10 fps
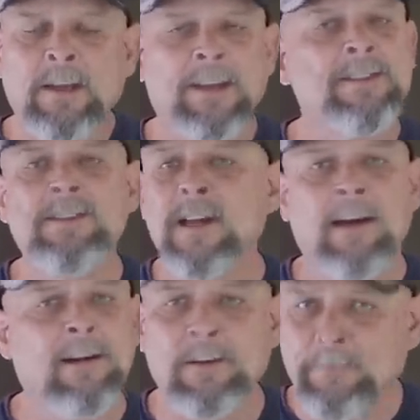It's
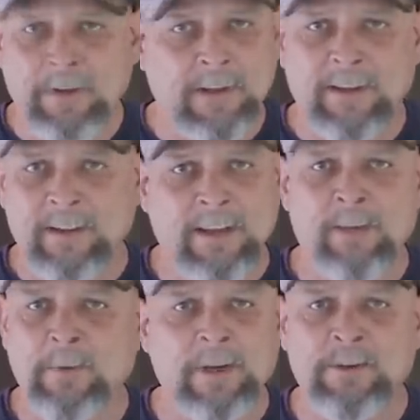not an affiliate
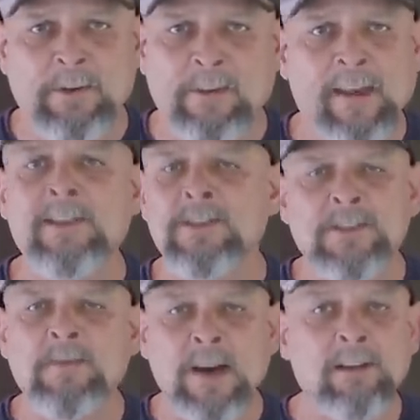link. We don't do that. It's
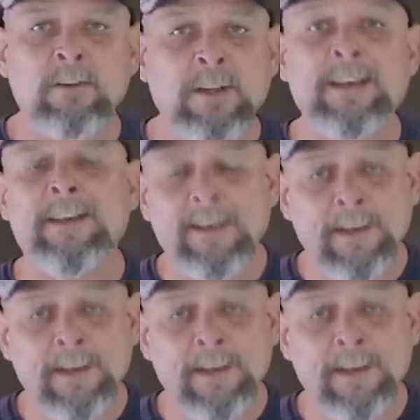just regular link.